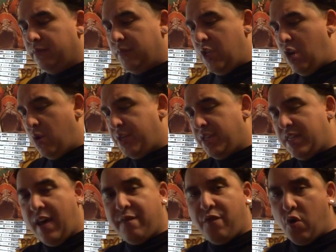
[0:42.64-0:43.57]

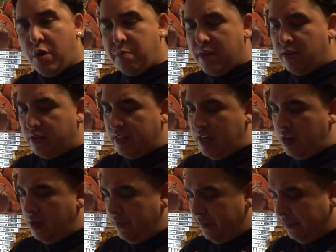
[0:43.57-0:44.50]
She's had 4 meals in
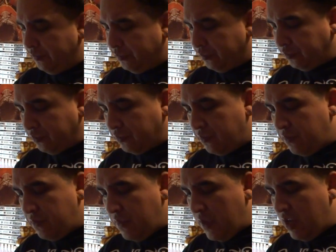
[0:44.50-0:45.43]
her.
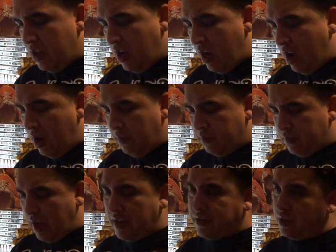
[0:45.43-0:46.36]

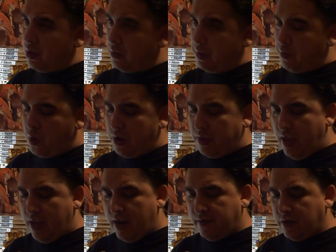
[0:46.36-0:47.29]
Actually a little bit more than
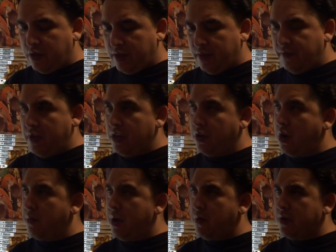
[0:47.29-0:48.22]
that. I have to look at the feeding
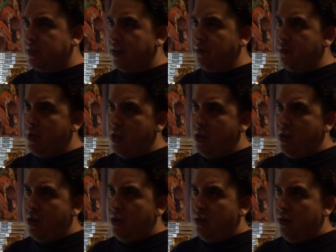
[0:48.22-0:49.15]
carpet. I want to say,
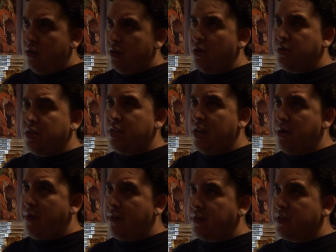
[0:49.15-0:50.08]
no, she's had
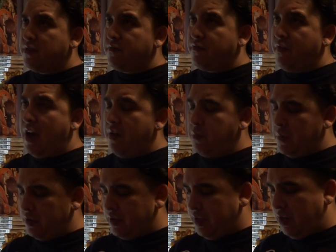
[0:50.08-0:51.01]
about 5
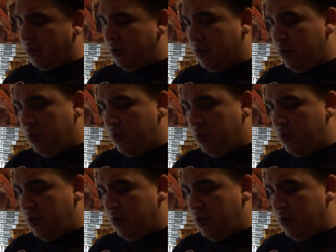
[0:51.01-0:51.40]
meals in her.